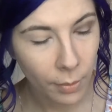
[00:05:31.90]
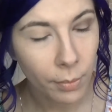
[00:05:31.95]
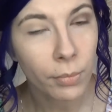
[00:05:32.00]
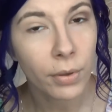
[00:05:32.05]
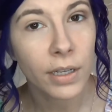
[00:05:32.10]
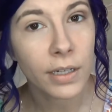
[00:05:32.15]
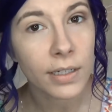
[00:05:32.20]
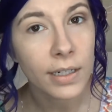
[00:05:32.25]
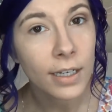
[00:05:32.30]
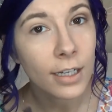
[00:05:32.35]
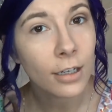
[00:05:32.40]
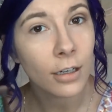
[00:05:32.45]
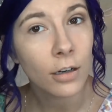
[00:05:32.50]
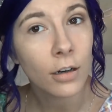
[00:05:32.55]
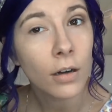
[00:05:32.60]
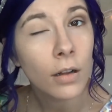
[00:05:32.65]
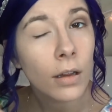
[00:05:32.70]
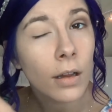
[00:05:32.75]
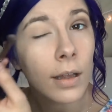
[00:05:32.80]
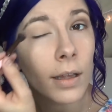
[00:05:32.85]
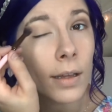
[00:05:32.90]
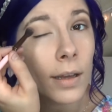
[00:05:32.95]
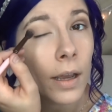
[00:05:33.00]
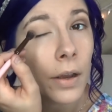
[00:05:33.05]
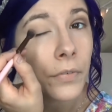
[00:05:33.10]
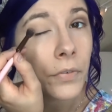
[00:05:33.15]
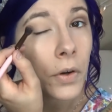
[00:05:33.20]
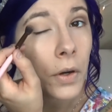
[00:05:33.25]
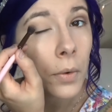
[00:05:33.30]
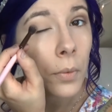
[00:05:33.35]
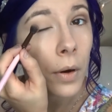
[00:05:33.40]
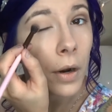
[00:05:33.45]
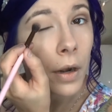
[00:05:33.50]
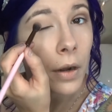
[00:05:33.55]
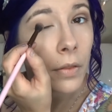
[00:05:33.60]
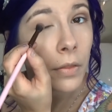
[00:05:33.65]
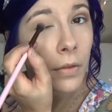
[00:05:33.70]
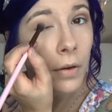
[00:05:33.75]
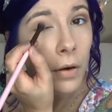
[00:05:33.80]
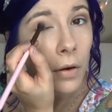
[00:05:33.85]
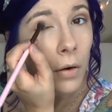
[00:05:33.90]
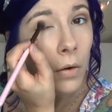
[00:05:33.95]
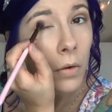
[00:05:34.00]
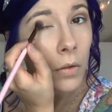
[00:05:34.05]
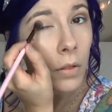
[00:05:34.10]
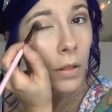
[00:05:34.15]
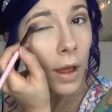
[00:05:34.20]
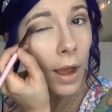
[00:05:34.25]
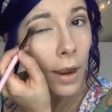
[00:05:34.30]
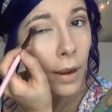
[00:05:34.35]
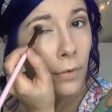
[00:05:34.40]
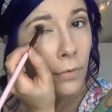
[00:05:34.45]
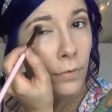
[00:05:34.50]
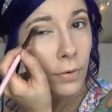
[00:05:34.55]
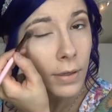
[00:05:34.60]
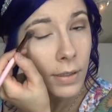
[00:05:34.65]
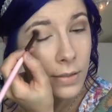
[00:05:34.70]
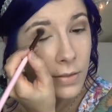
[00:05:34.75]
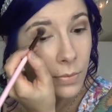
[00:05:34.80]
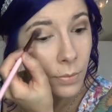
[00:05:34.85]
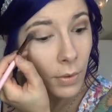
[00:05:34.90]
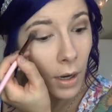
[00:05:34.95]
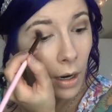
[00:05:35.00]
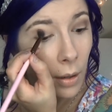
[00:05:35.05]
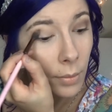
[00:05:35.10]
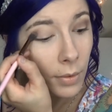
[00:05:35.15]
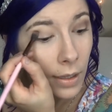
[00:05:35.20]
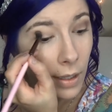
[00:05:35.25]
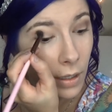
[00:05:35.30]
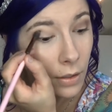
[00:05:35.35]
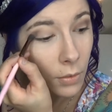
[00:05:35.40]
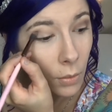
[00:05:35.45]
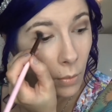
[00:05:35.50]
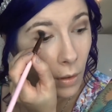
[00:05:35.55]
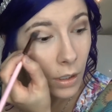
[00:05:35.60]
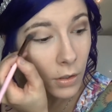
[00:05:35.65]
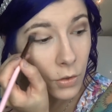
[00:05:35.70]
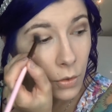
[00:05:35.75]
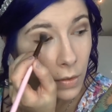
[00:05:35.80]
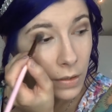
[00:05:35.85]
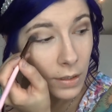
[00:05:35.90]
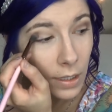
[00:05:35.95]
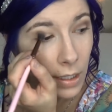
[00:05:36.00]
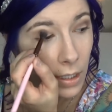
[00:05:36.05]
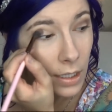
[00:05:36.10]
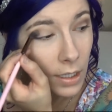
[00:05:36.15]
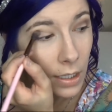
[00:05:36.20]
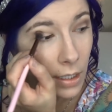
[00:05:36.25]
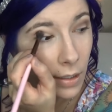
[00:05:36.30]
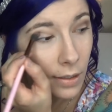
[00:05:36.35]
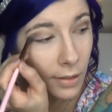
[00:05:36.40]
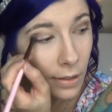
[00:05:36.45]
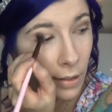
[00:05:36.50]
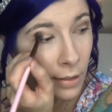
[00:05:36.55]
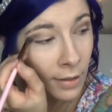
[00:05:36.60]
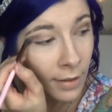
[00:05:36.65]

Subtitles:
big deal. Like everyone in their whole life has probably had to watch what they eat.